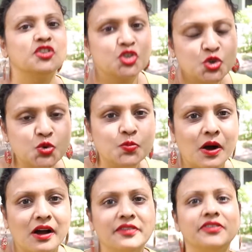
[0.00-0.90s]
2
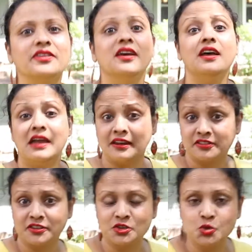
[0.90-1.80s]
baths, and
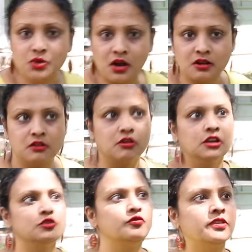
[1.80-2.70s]
it's a 2-car
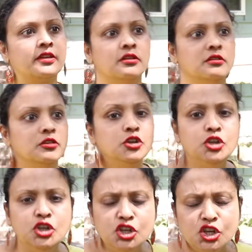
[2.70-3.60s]
garage with a
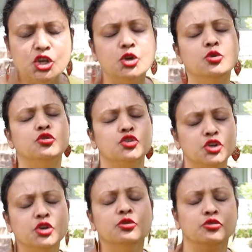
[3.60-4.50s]

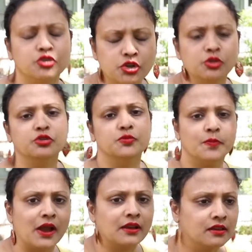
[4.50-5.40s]
huge
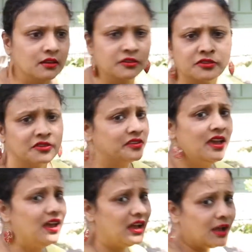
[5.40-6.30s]
backyard. This is
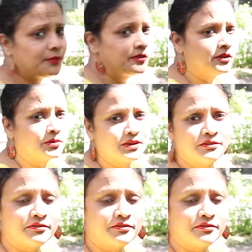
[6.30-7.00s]
absolutely